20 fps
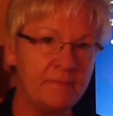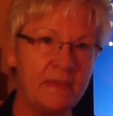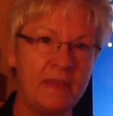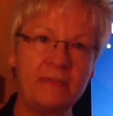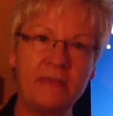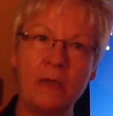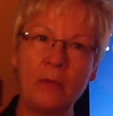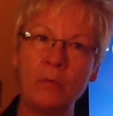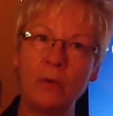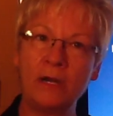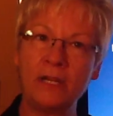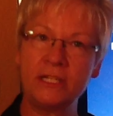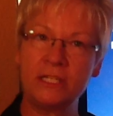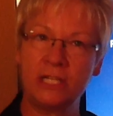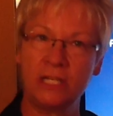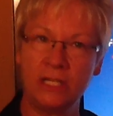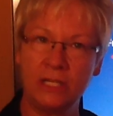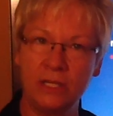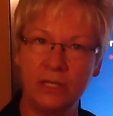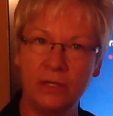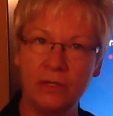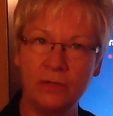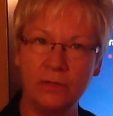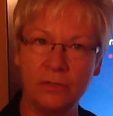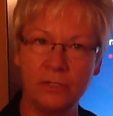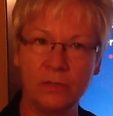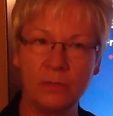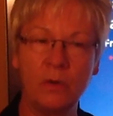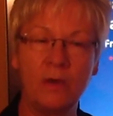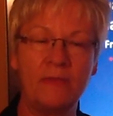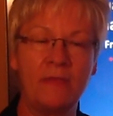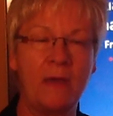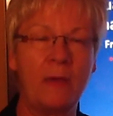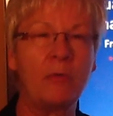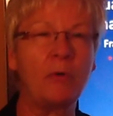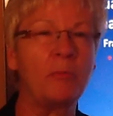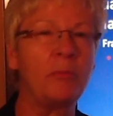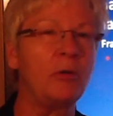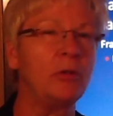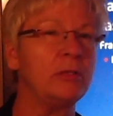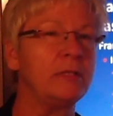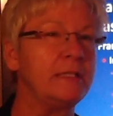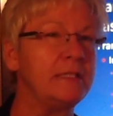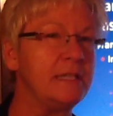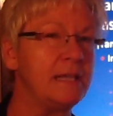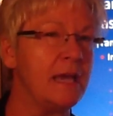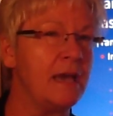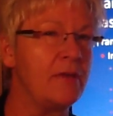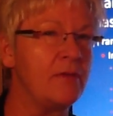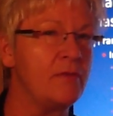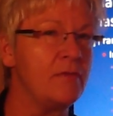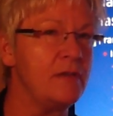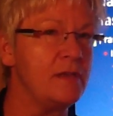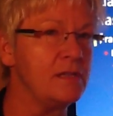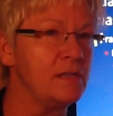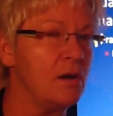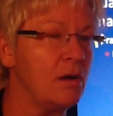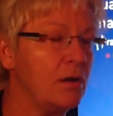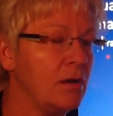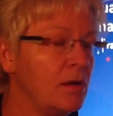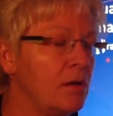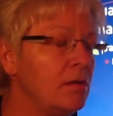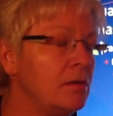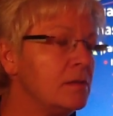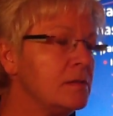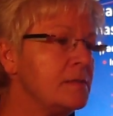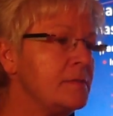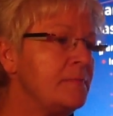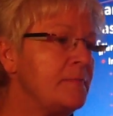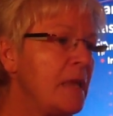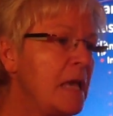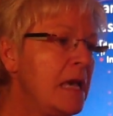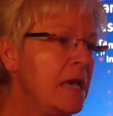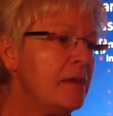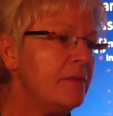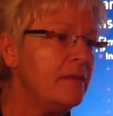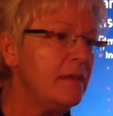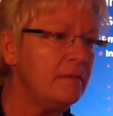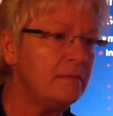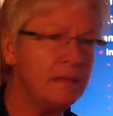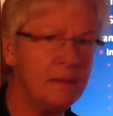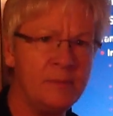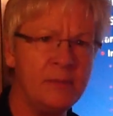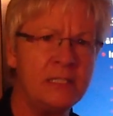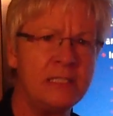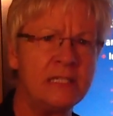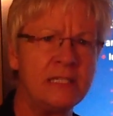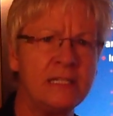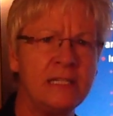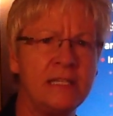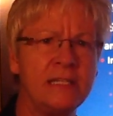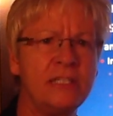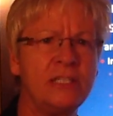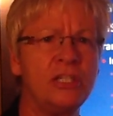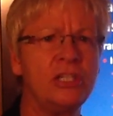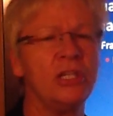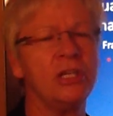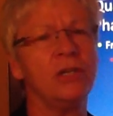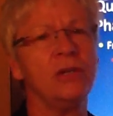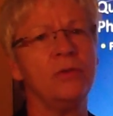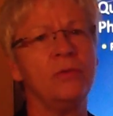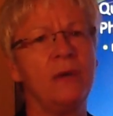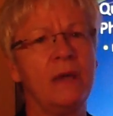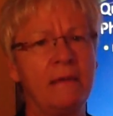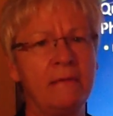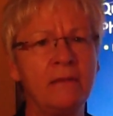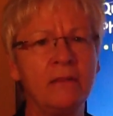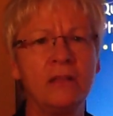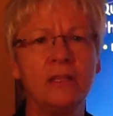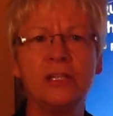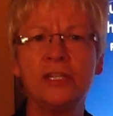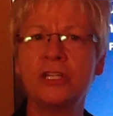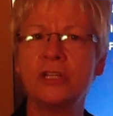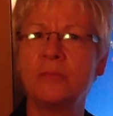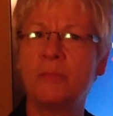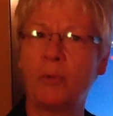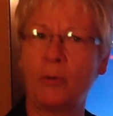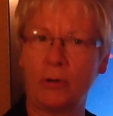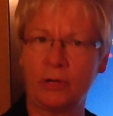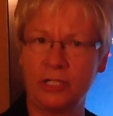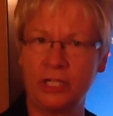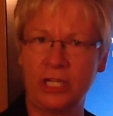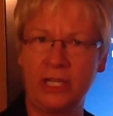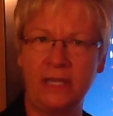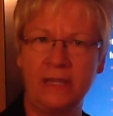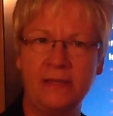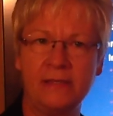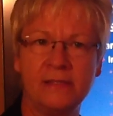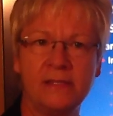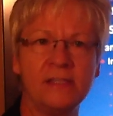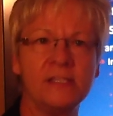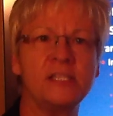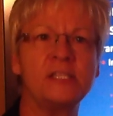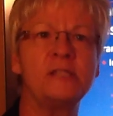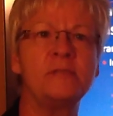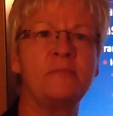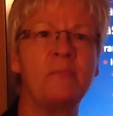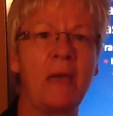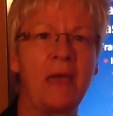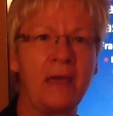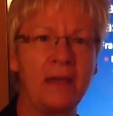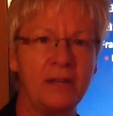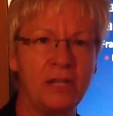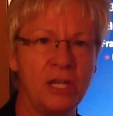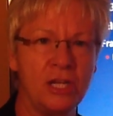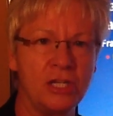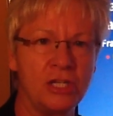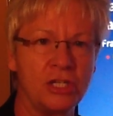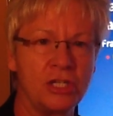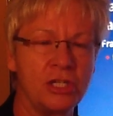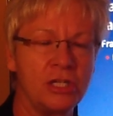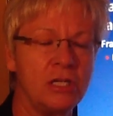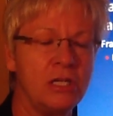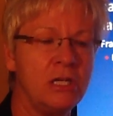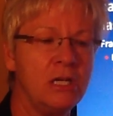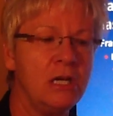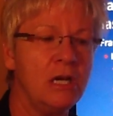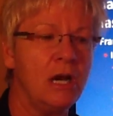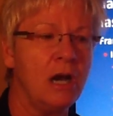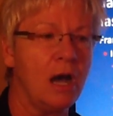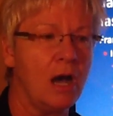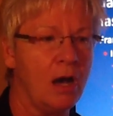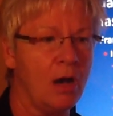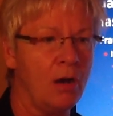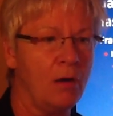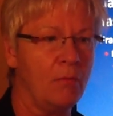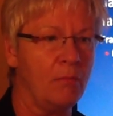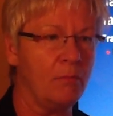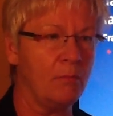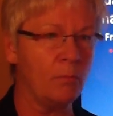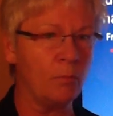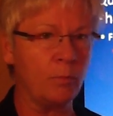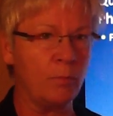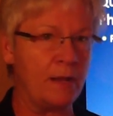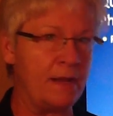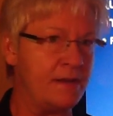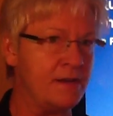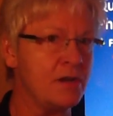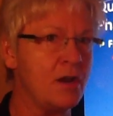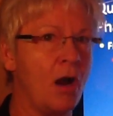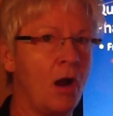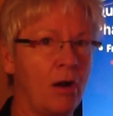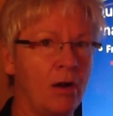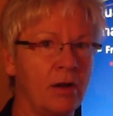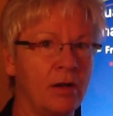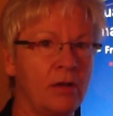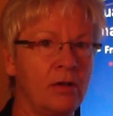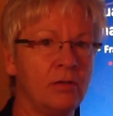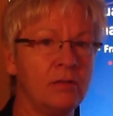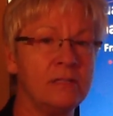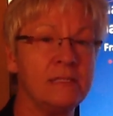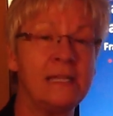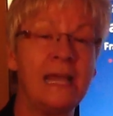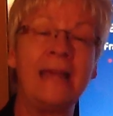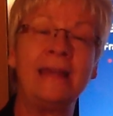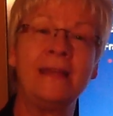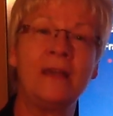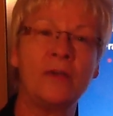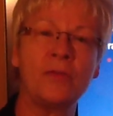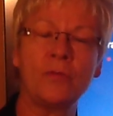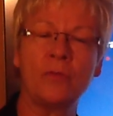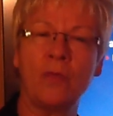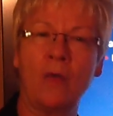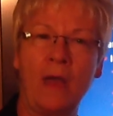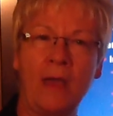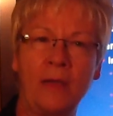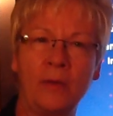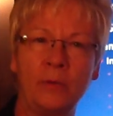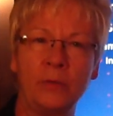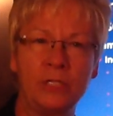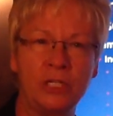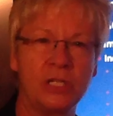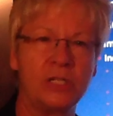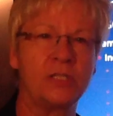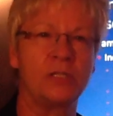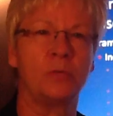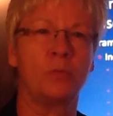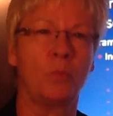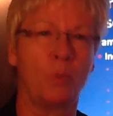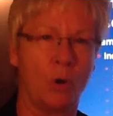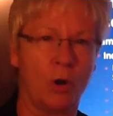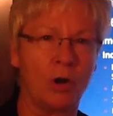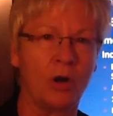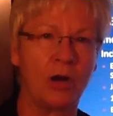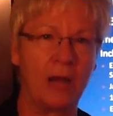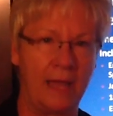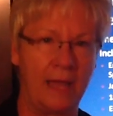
that they wanted to use when they were pulling together these articles, they limited it to English, Portuguese, and Spanish written articles. Any other languages were